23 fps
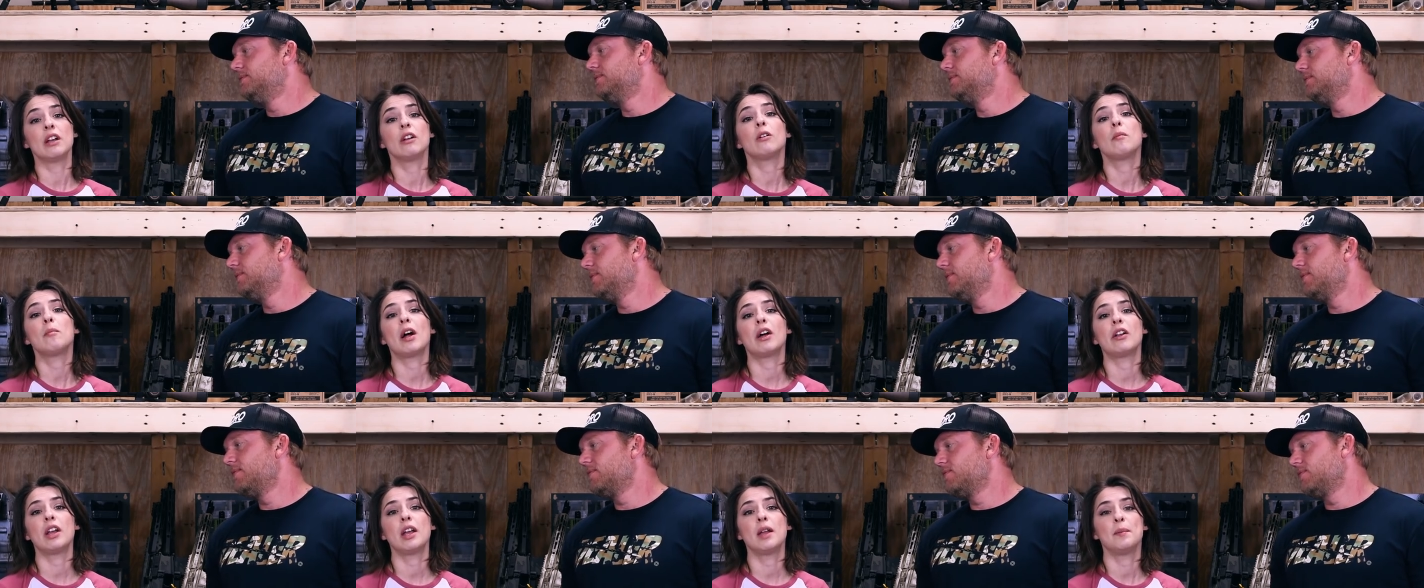Speaker 1: to hear
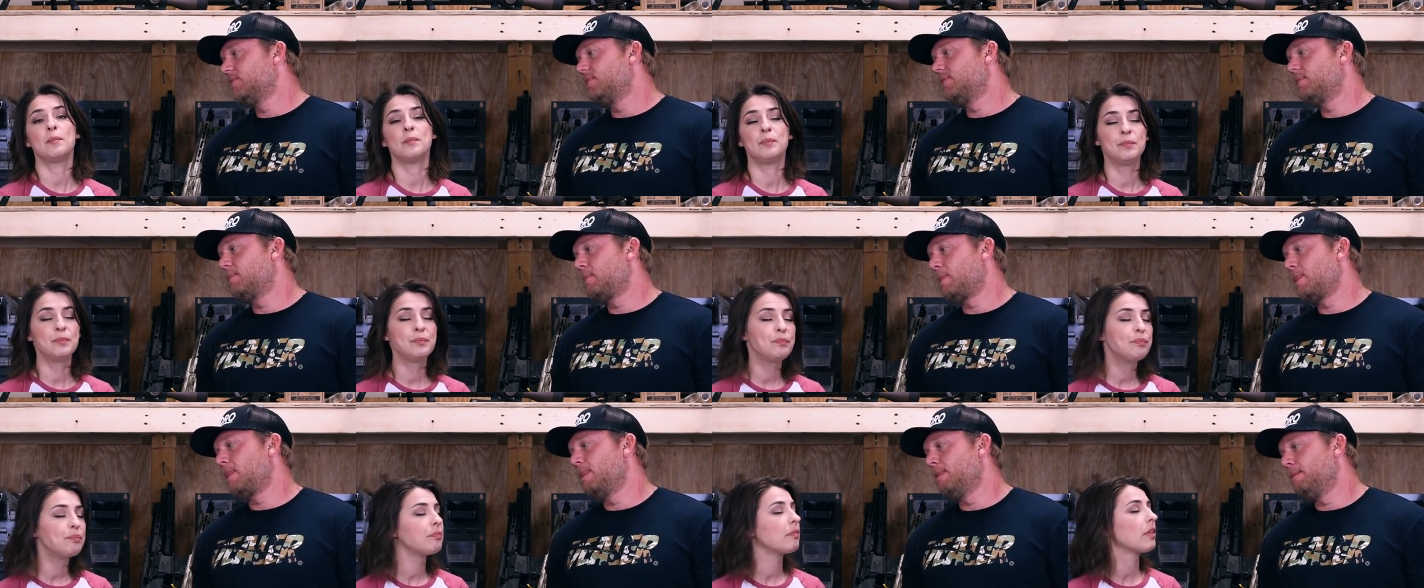about it.
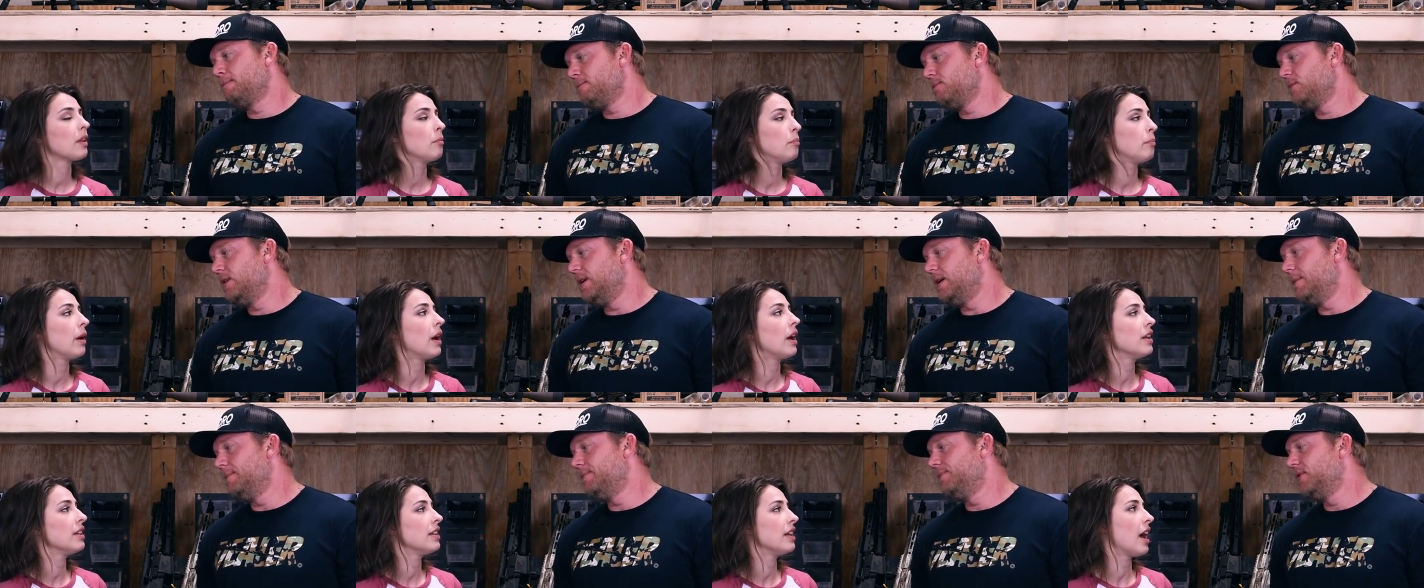
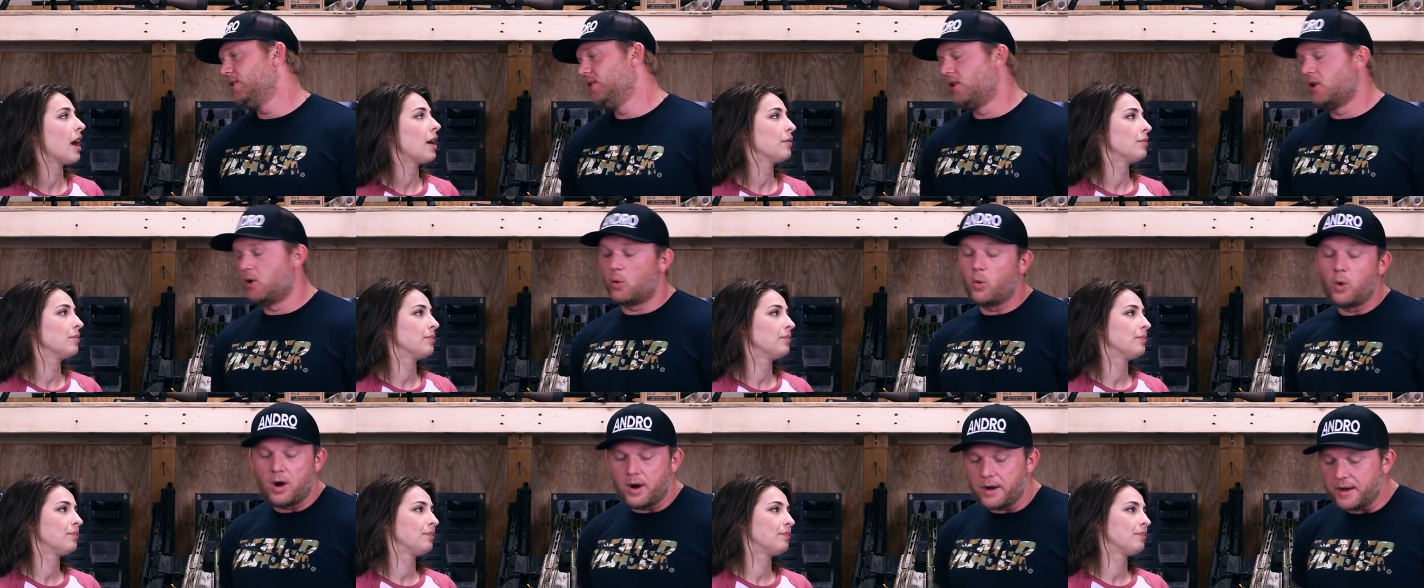But yeah, yeah,
Speaker 2: they're
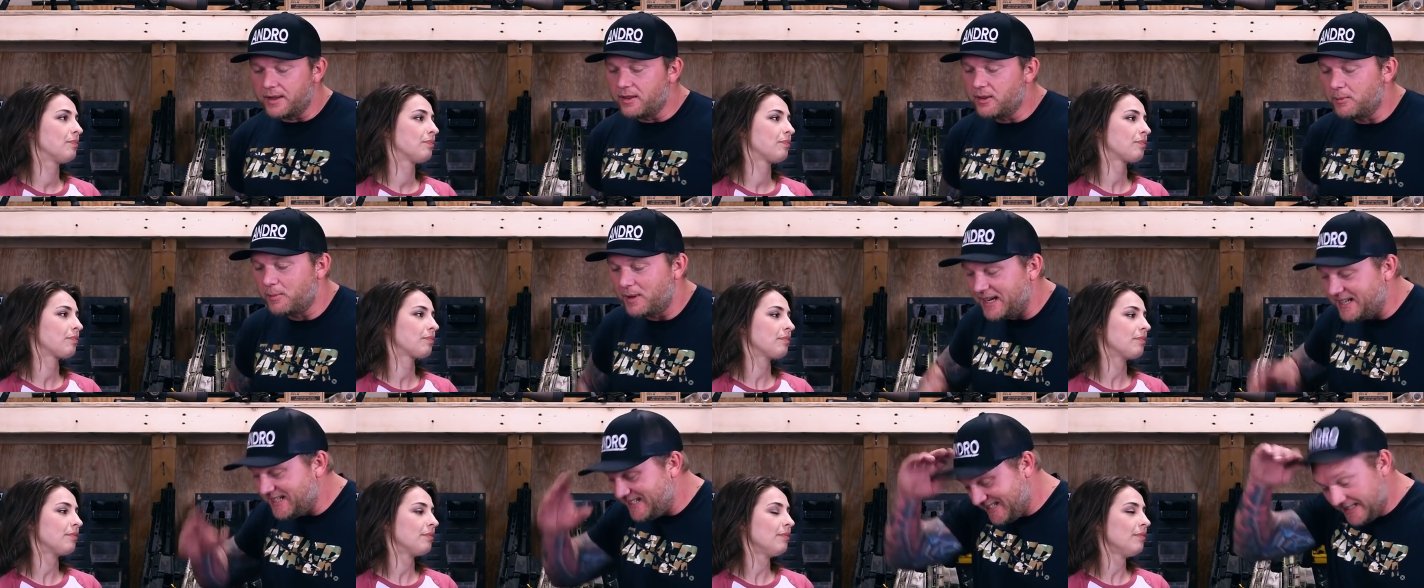gonna walk in
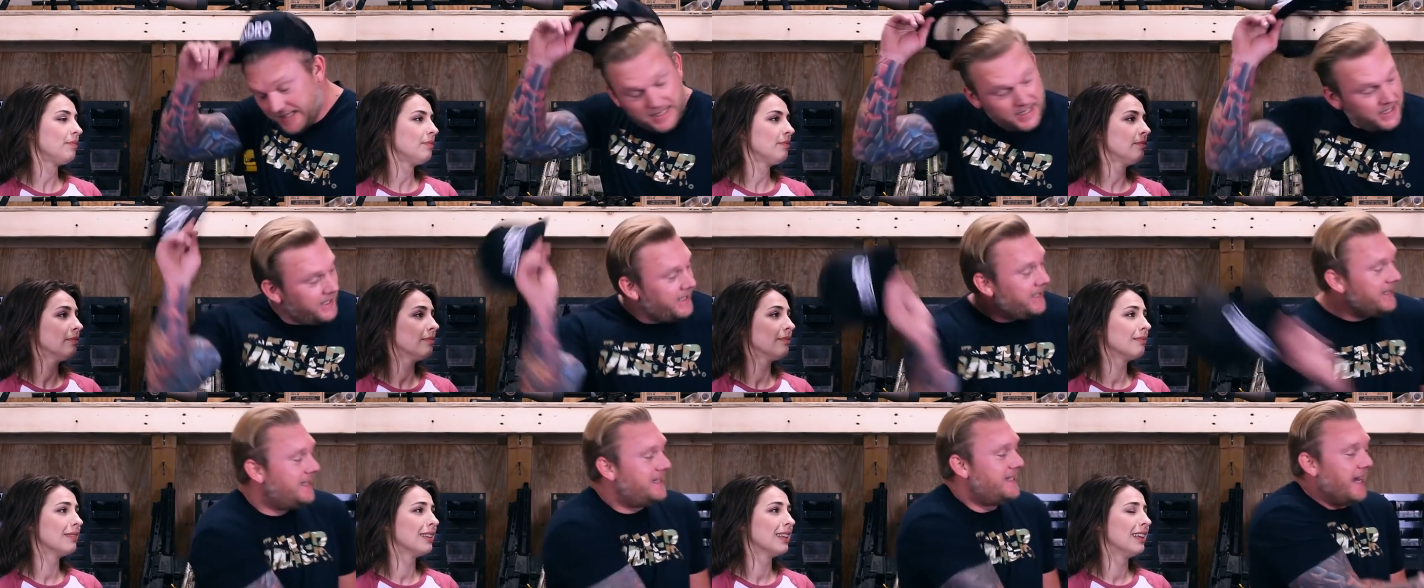and be like,
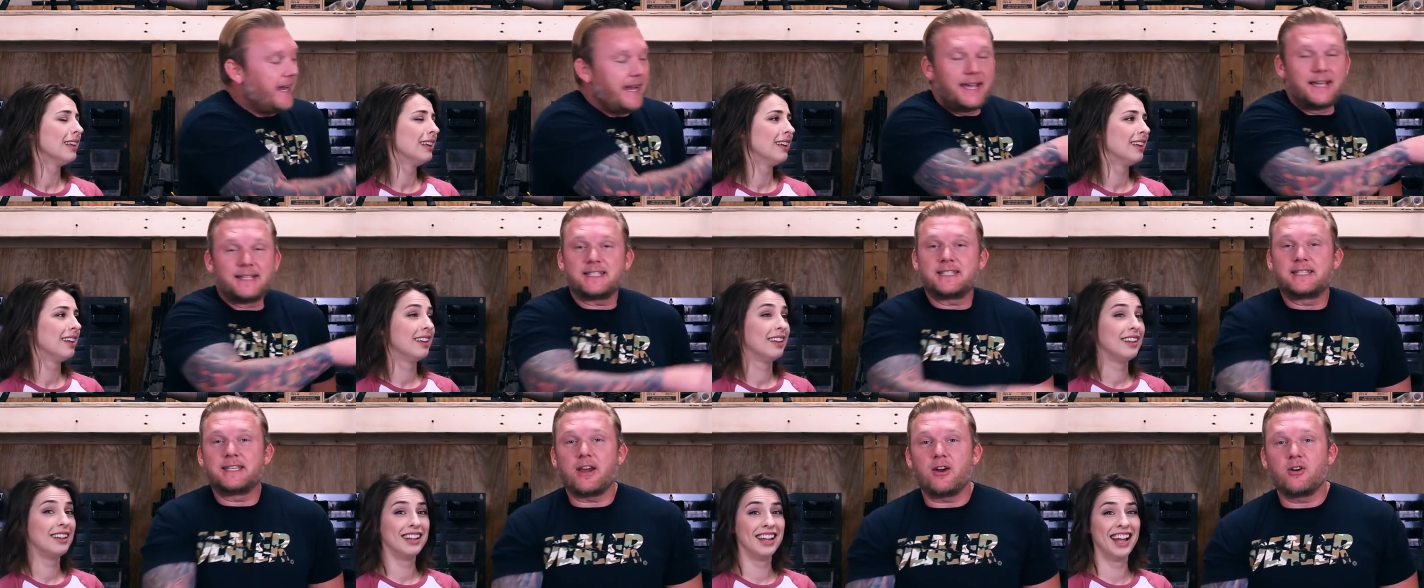"Dang
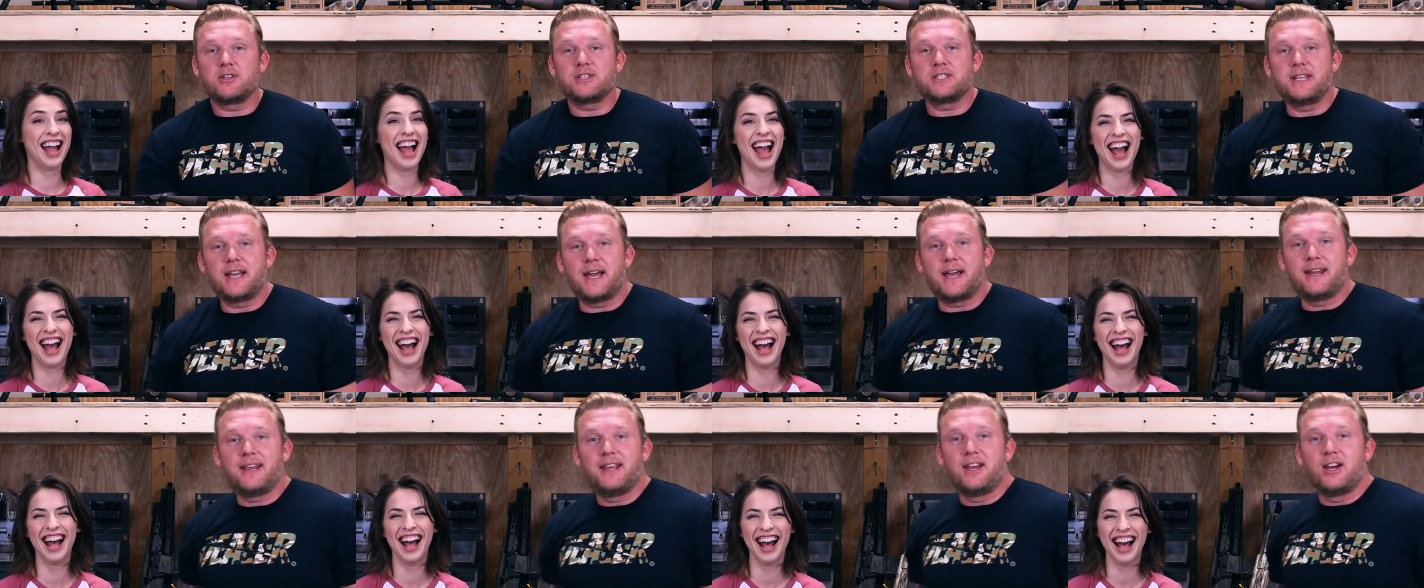it, Sarah's
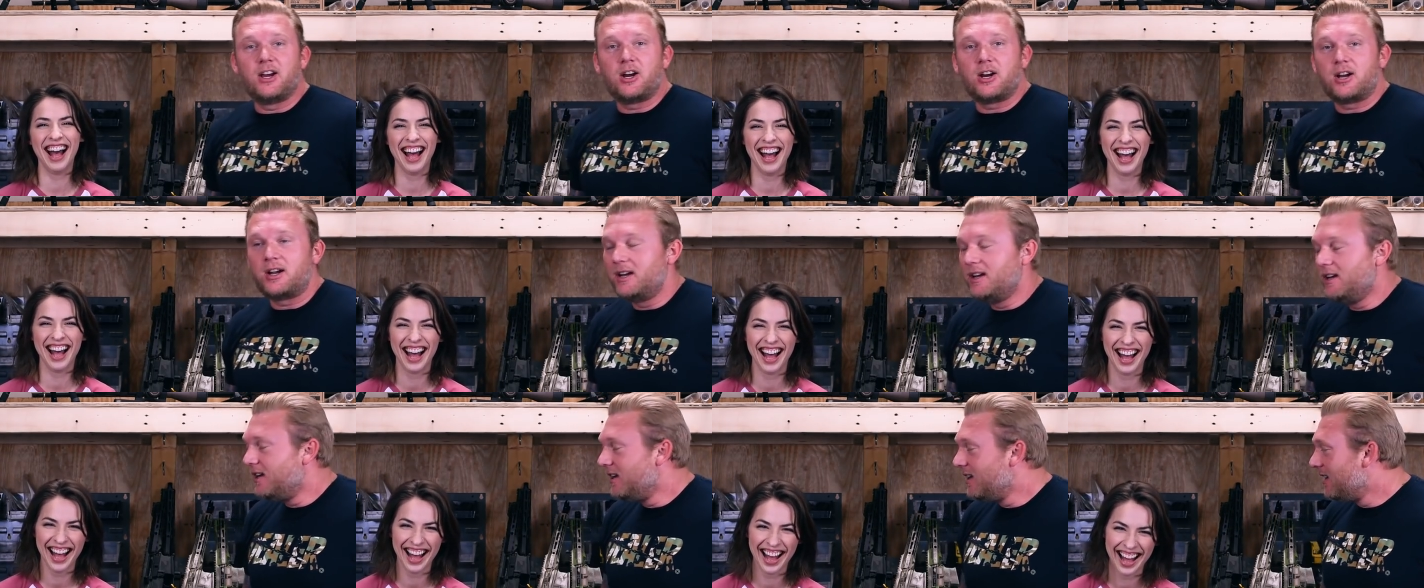not
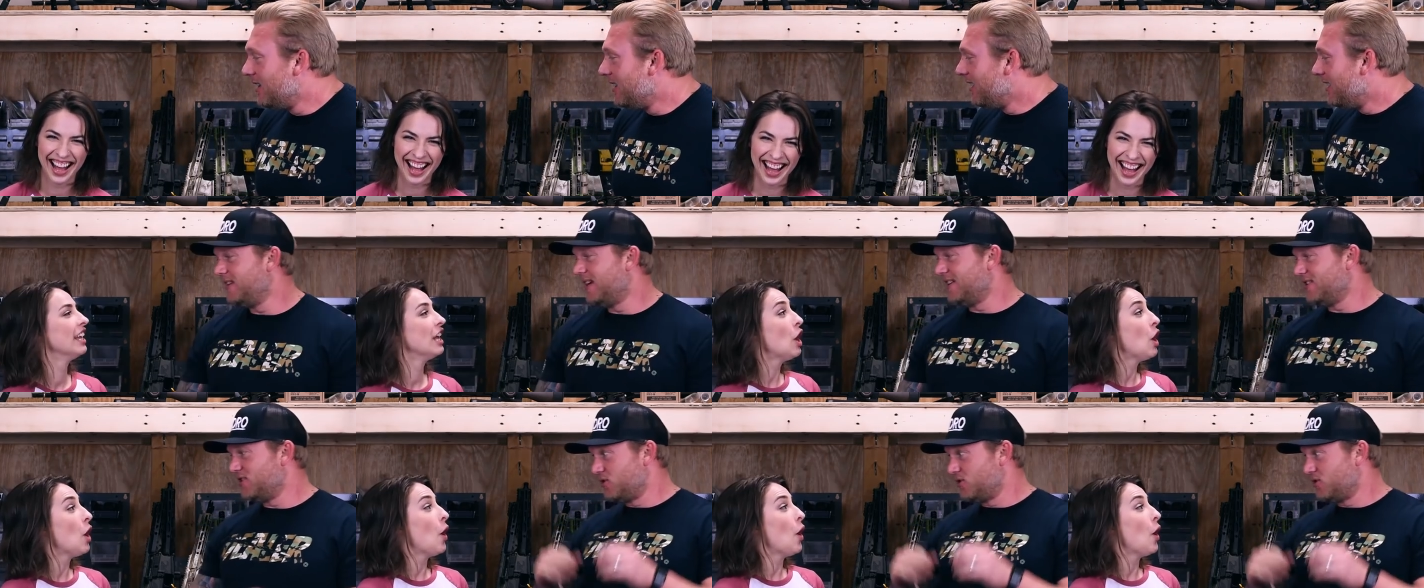here." And I